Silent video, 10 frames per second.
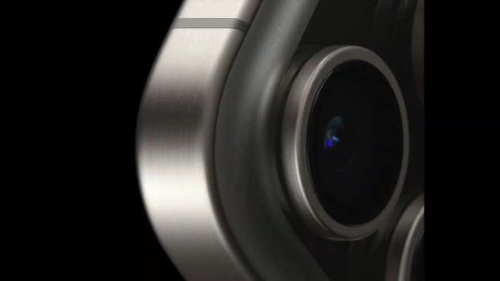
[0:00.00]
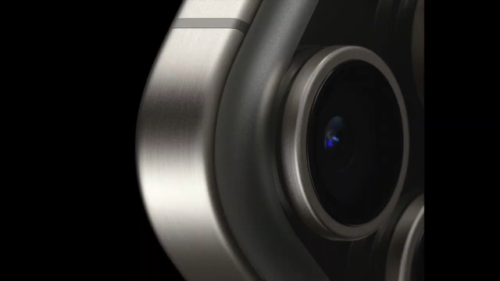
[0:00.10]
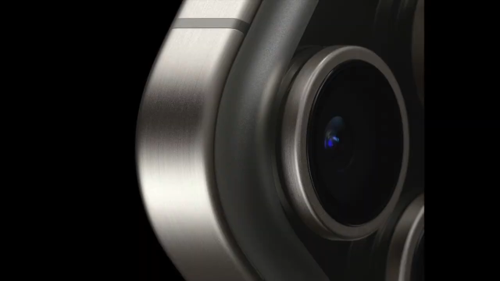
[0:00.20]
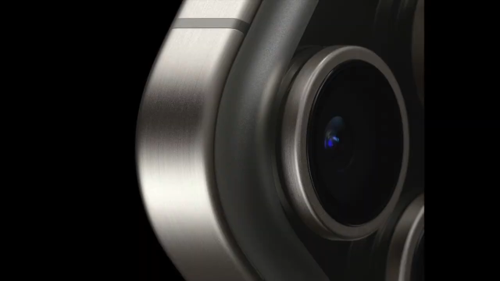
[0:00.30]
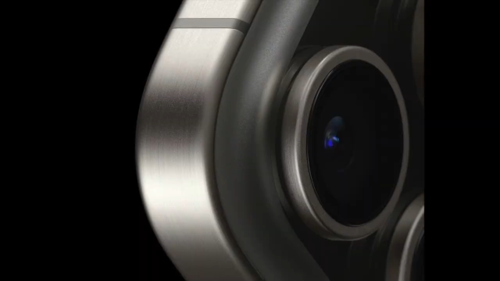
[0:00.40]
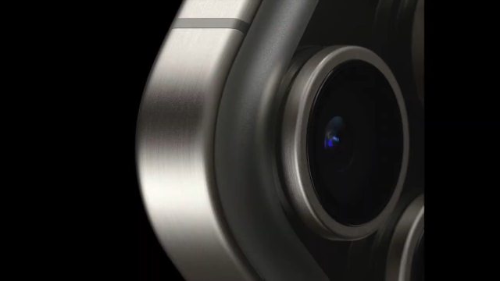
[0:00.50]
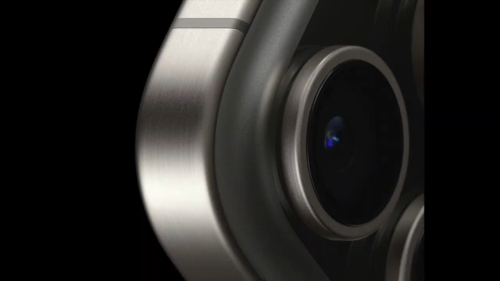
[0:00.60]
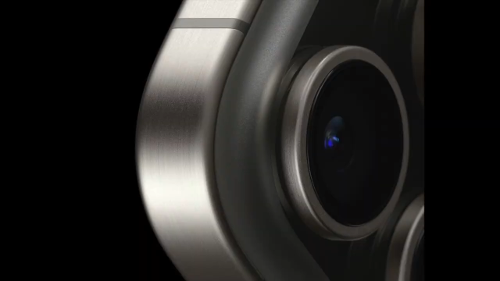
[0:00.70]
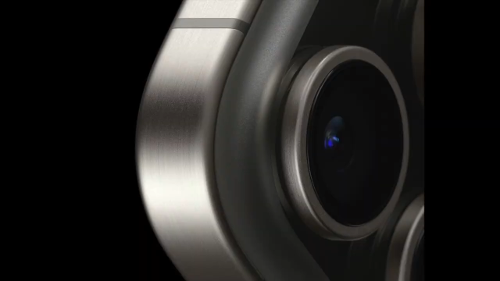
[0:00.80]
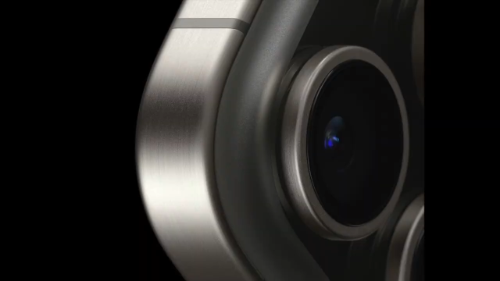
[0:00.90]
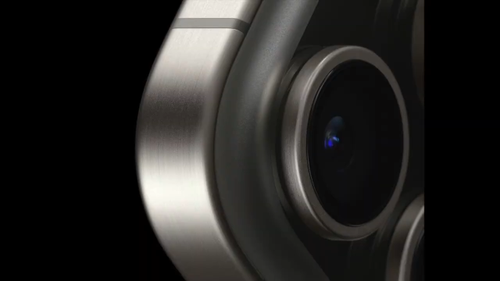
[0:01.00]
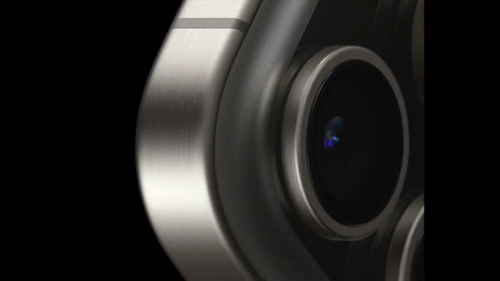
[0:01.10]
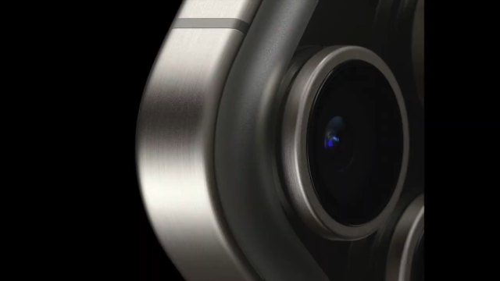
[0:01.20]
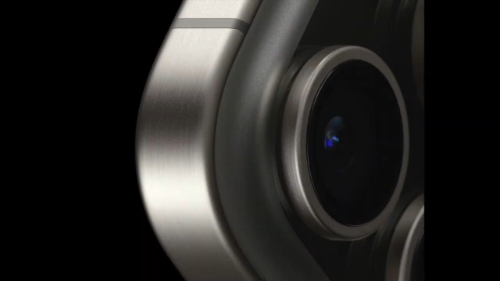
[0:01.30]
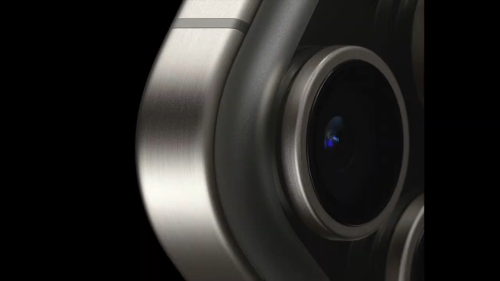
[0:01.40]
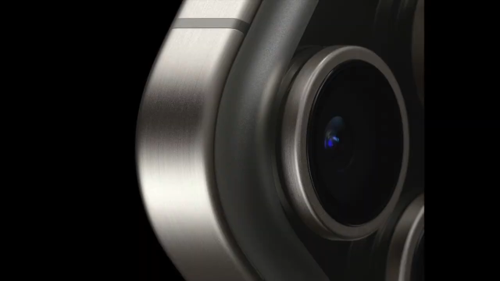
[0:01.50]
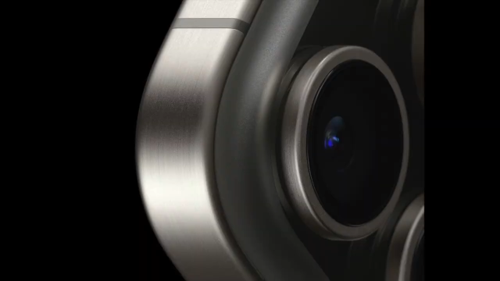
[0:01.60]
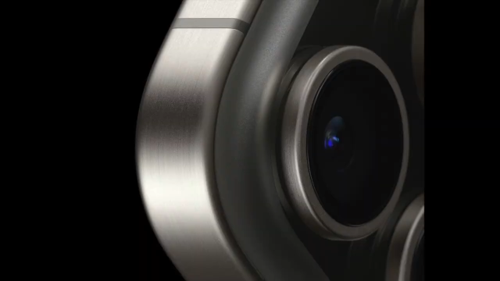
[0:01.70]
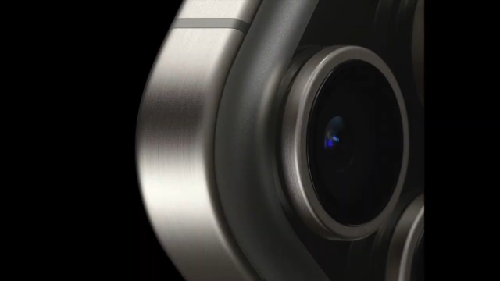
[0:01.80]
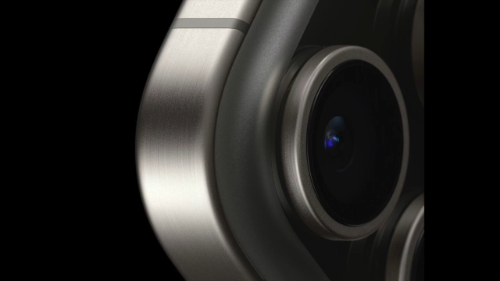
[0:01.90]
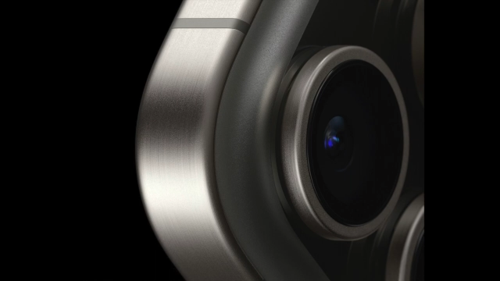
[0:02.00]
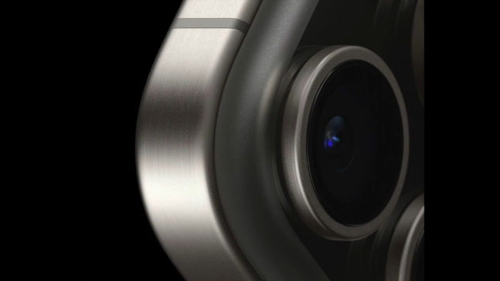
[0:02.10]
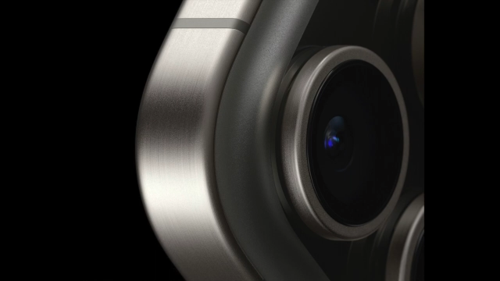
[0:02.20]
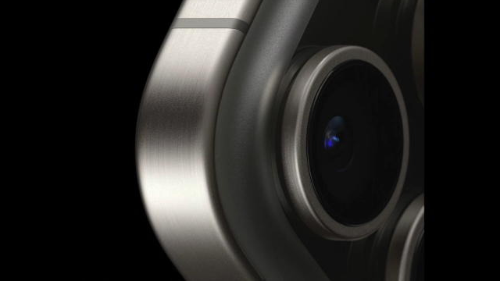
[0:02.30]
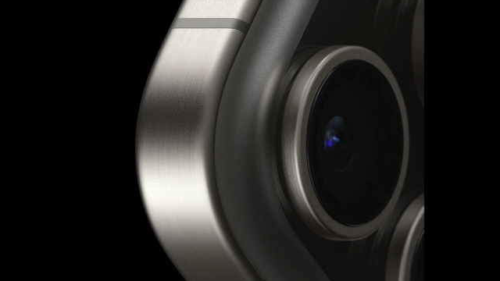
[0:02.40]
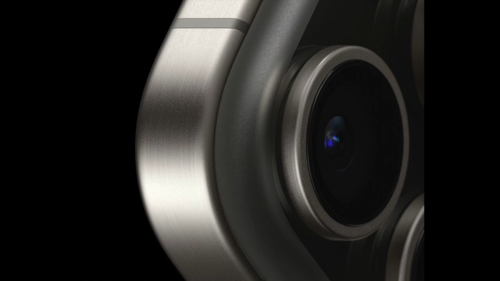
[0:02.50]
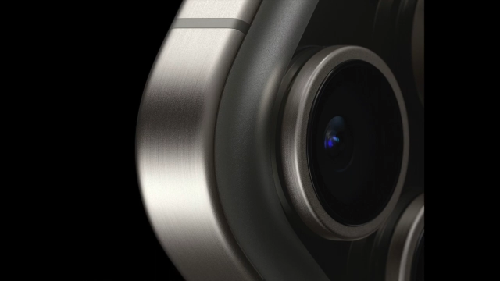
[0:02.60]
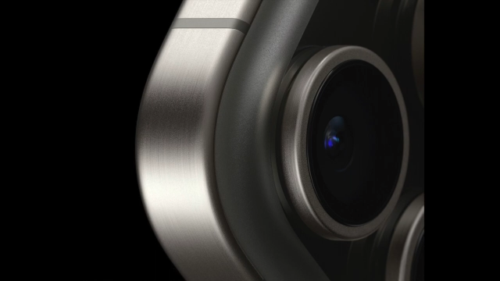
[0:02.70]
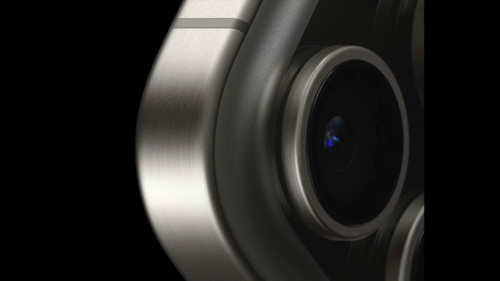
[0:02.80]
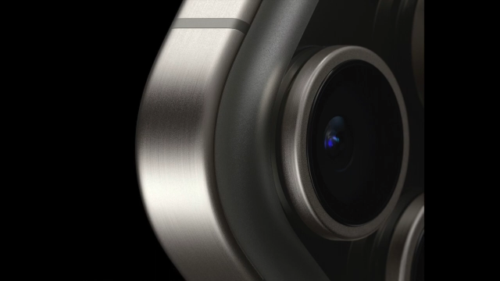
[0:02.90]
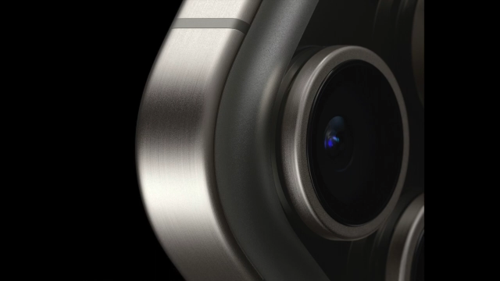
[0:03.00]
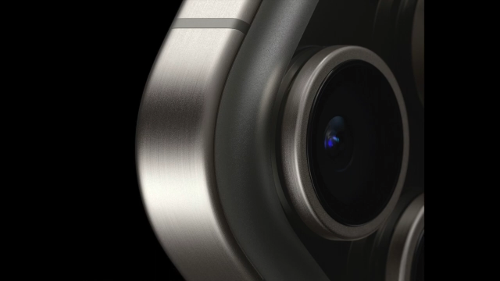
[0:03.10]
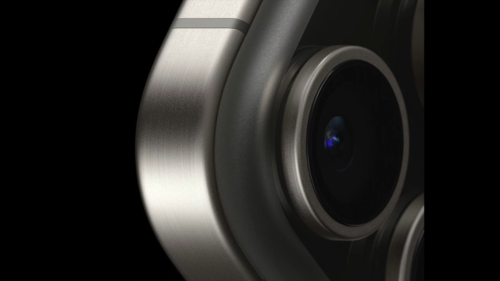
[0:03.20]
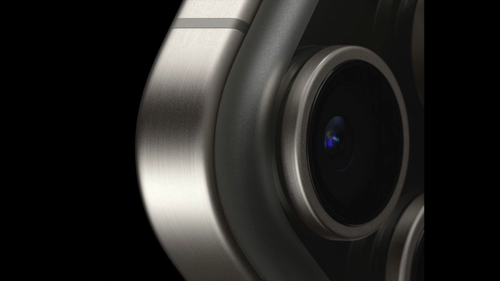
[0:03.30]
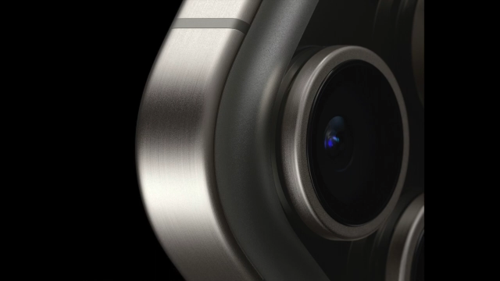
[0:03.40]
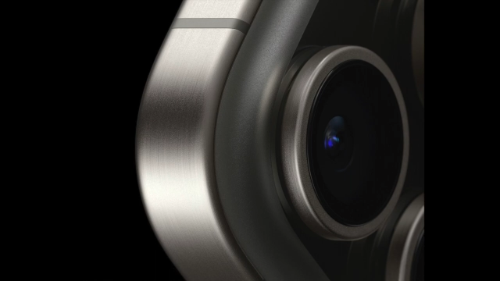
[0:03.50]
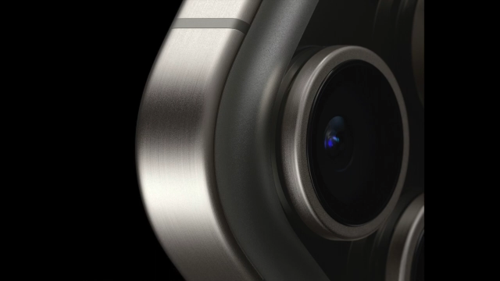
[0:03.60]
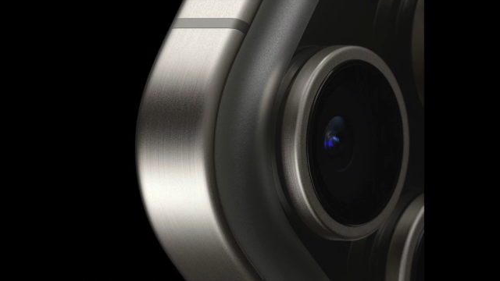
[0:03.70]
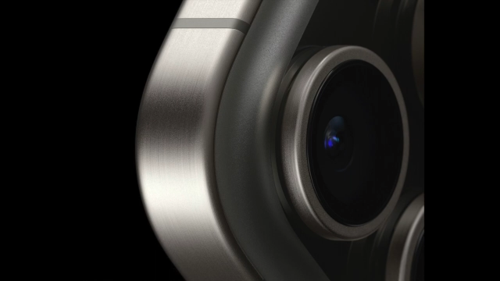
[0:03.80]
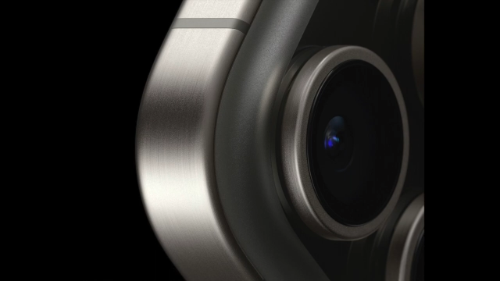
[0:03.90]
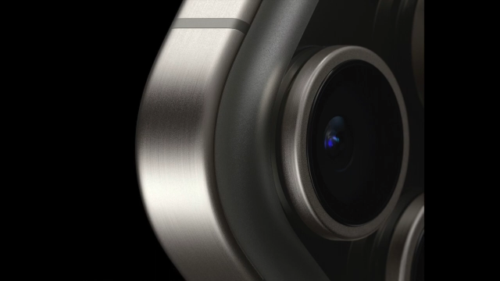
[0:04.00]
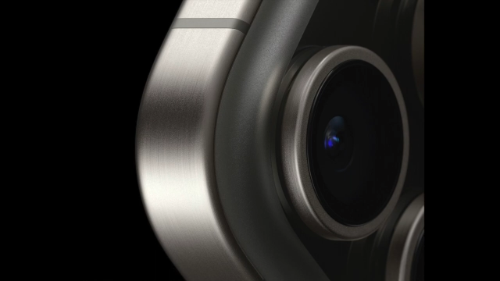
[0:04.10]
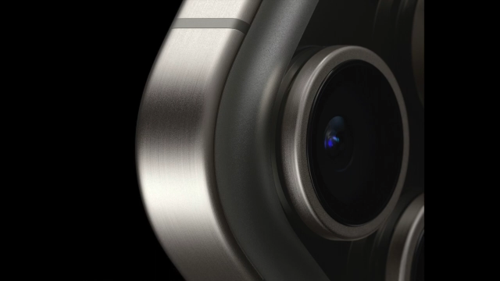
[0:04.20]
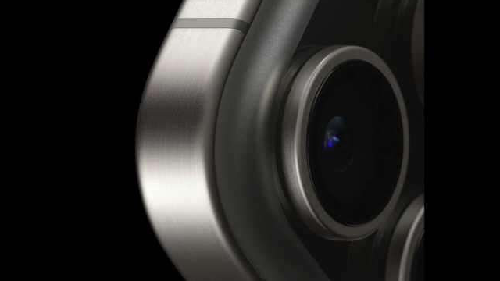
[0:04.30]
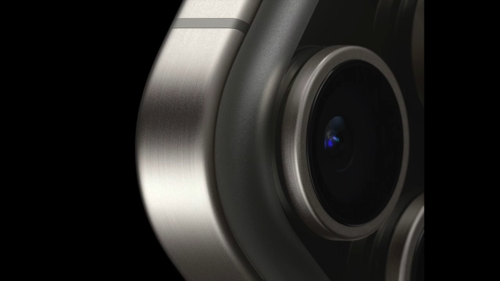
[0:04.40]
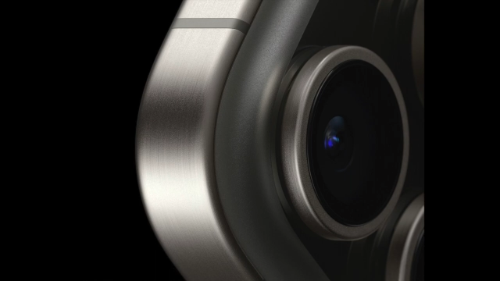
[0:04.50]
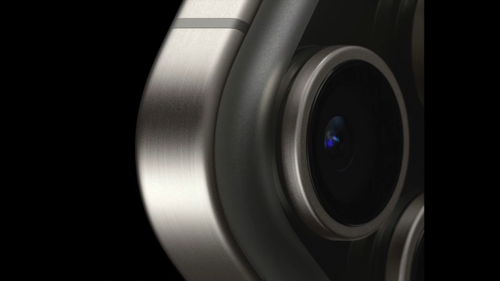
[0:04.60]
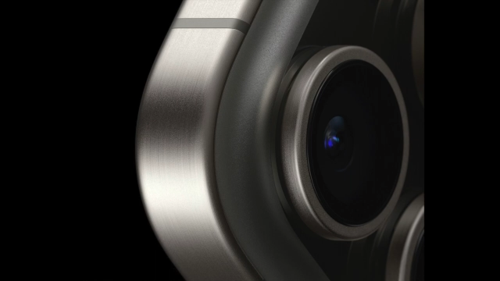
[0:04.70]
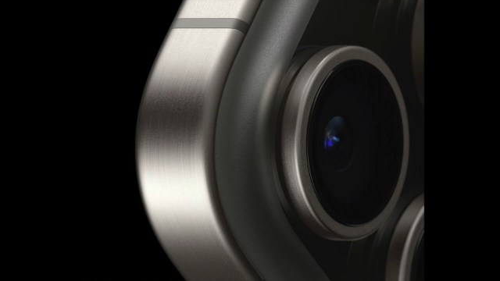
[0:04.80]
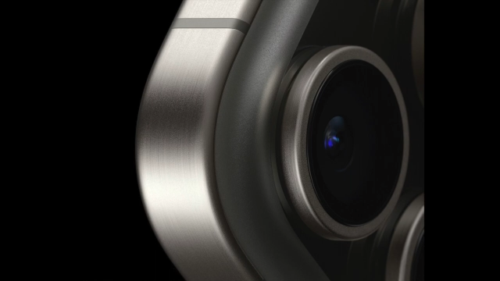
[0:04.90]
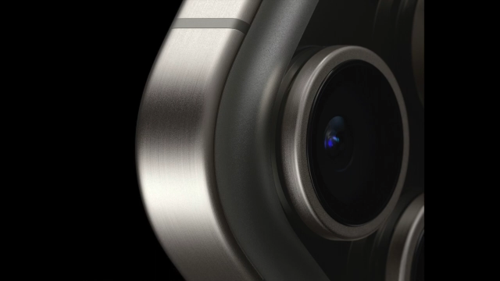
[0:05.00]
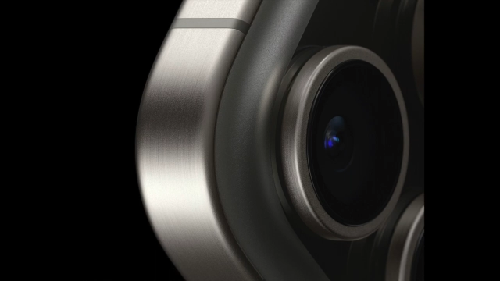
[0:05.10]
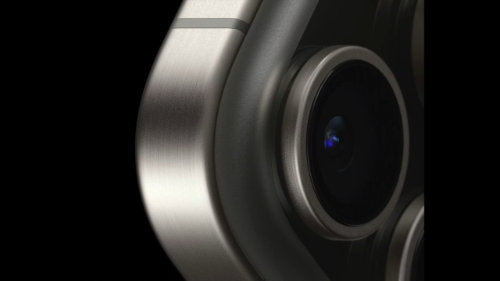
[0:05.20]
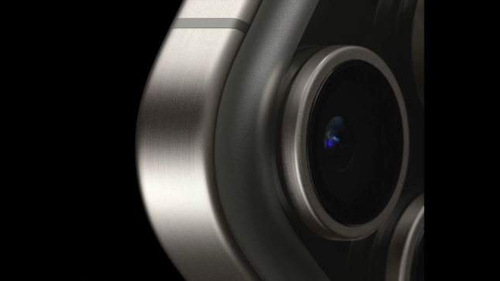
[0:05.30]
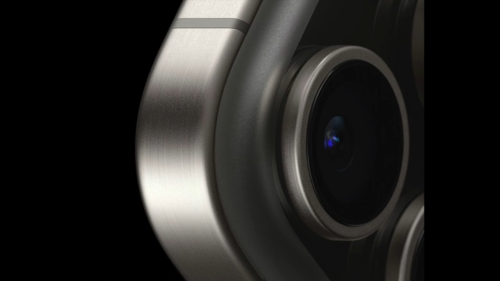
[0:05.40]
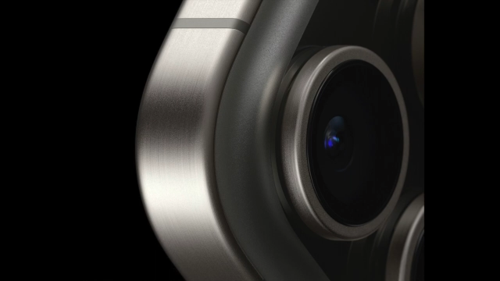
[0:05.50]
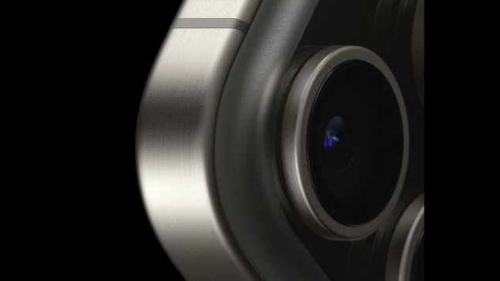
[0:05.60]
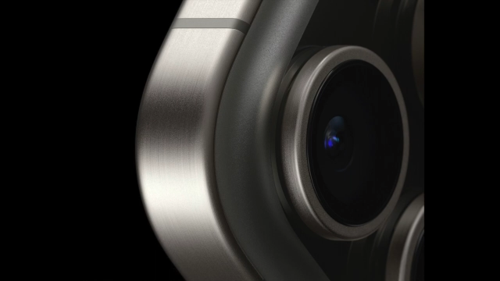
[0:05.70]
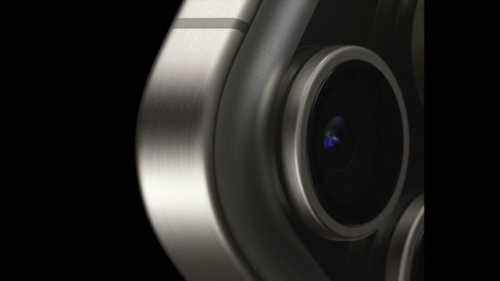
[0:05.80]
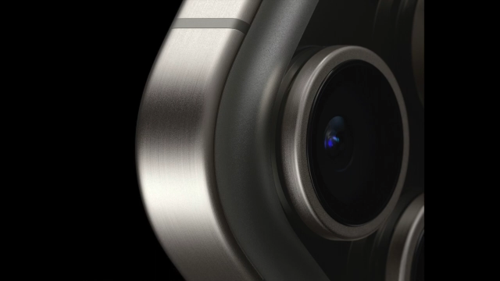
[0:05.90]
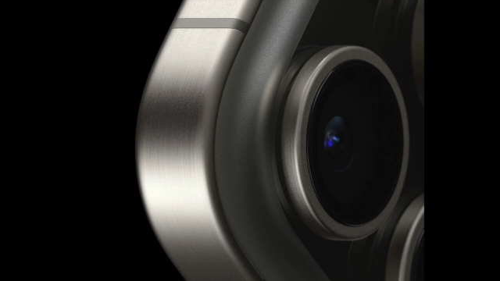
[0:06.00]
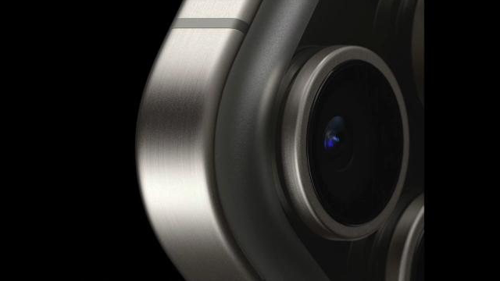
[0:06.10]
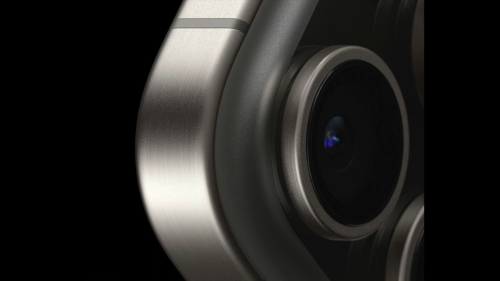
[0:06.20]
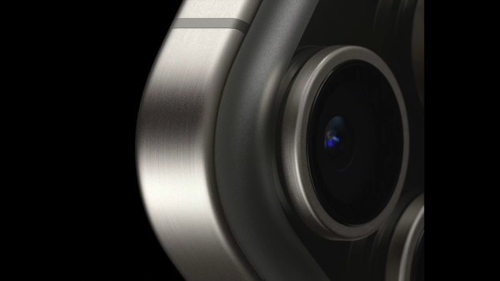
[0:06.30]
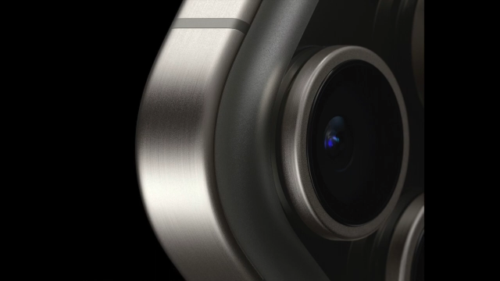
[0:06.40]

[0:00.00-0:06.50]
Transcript: Nobody's mouth can be seen.